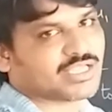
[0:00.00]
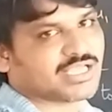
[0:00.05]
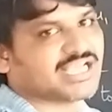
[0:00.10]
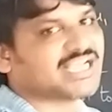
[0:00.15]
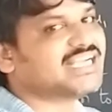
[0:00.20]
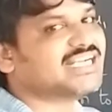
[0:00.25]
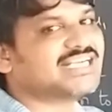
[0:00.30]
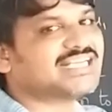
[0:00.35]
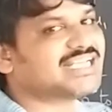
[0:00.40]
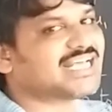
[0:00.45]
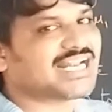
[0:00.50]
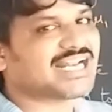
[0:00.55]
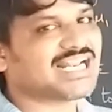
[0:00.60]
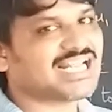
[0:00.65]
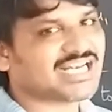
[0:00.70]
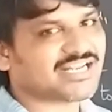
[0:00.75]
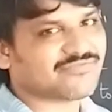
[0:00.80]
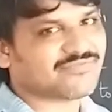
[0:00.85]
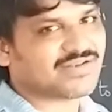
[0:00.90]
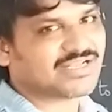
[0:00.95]

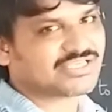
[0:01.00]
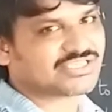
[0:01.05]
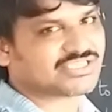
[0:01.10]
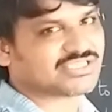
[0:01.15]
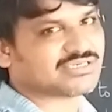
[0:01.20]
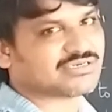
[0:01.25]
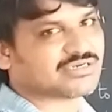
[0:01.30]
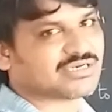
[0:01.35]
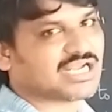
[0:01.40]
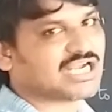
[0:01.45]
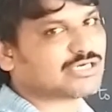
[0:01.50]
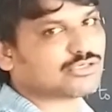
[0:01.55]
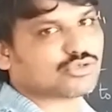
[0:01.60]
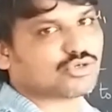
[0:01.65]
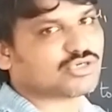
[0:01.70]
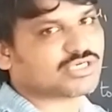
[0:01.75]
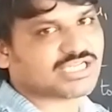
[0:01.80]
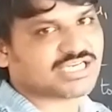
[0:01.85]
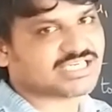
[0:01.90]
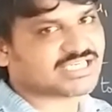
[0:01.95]
Internal reflection, not
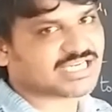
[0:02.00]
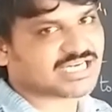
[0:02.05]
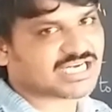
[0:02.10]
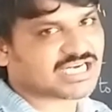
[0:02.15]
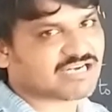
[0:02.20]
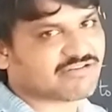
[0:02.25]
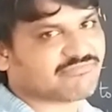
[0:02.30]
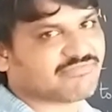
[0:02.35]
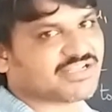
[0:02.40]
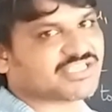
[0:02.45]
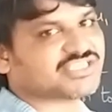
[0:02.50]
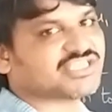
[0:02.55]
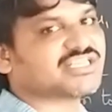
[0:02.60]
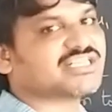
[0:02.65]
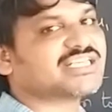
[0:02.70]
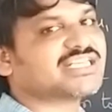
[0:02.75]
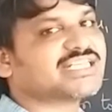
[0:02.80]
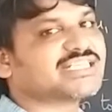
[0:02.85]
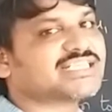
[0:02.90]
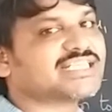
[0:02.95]
total internal
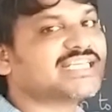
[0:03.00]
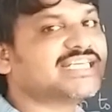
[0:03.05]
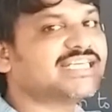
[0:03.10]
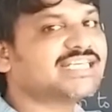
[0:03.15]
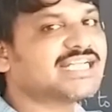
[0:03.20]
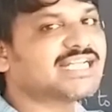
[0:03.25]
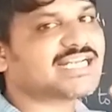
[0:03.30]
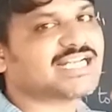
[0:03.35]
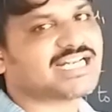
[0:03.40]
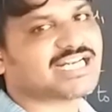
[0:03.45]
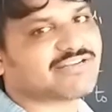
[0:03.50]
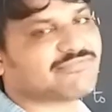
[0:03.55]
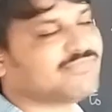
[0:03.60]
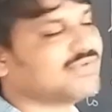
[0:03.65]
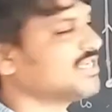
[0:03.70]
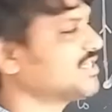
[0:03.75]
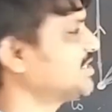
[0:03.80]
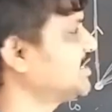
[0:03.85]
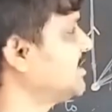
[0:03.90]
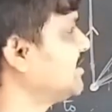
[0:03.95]
reflection, it is internal
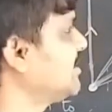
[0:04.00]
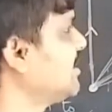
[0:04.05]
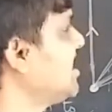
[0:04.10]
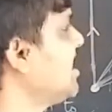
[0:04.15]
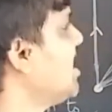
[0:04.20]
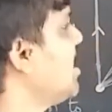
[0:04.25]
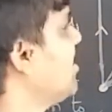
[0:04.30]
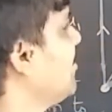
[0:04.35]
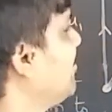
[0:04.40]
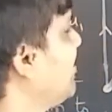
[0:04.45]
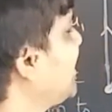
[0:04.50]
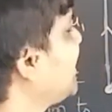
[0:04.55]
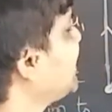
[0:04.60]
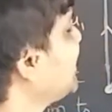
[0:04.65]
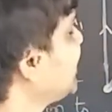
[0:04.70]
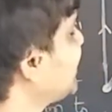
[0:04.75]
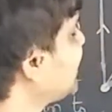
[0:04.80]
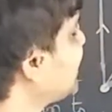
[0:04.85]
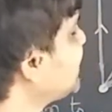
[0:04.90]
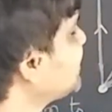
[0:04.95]
reflection. By
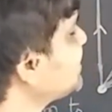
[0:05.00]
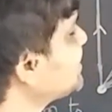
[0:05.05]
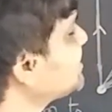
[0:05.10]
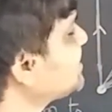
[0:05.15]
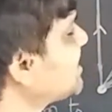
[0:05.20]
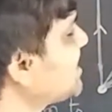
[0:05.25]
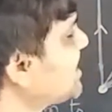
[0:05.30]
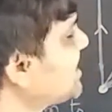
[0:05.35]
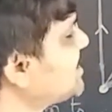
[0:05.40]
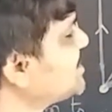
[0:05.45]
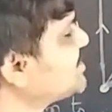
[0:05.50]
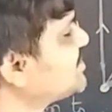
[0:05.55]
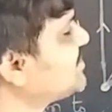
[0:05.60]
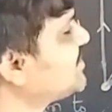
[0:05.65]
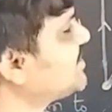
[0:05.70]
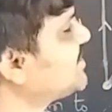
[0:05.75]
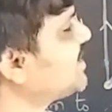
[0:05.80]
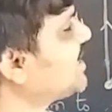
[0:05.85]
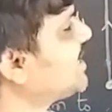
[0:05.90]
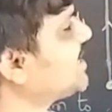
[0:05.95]
increasing the
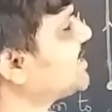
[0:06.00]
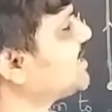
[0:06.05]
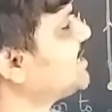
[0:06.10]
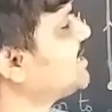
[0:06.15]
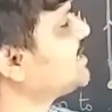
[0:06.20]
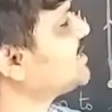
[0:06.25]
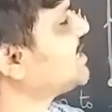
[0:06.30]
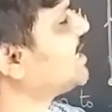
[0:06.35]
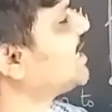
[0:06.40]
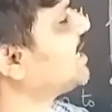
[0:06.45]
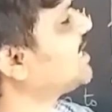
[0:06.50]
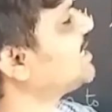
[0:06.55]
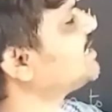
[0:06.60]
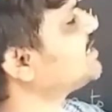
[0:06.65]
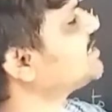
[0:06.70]
incident angle, the light